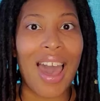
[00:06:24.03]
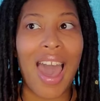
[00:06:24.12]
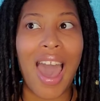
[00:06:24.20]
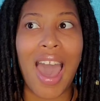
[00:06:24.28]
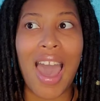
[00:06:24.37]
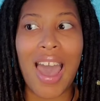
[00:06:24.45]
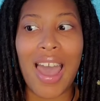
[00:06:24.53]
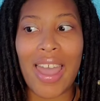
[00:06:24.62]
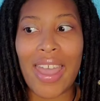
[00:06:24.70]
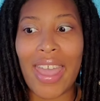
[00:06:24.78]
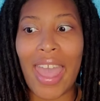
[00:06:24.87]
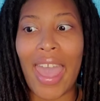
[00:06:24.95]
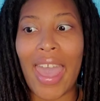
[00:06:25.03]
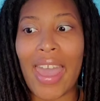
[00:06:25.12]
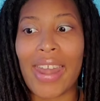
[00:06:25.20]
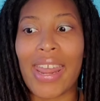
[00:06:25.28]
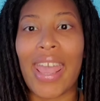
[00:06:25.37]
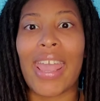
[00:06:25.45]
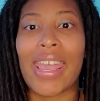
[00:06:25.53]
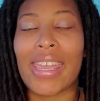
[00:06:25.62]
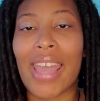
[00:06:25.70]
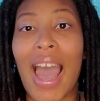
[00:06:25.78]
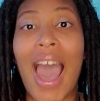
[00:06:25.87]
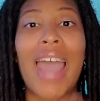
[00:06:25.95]
I had
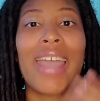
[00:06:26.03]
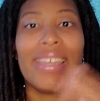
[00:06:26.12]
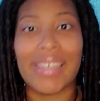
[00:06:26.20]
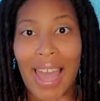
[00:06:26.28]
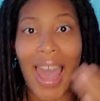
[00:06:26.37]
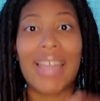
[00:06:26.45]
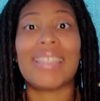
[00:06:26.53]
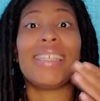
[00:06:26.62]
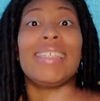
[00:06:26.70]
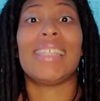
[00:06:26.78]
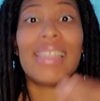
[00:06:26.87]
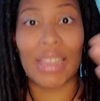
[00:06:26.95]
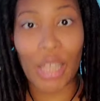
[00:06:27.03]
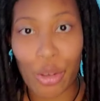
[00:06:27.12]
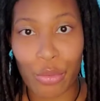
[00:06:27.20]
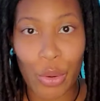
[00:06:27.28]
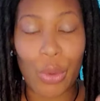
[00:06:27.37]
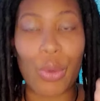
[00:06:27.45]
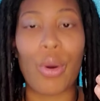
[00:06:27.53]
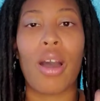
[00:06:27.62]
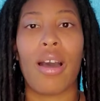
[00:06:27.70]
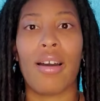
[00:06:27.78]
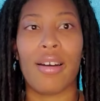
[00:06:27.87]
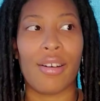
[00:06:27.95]
a heightened level
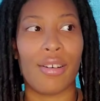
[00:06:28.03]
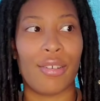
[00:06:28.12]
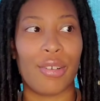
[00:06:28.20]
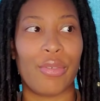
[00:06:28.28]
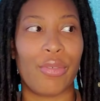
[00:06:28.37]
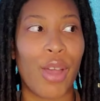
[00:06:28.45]
of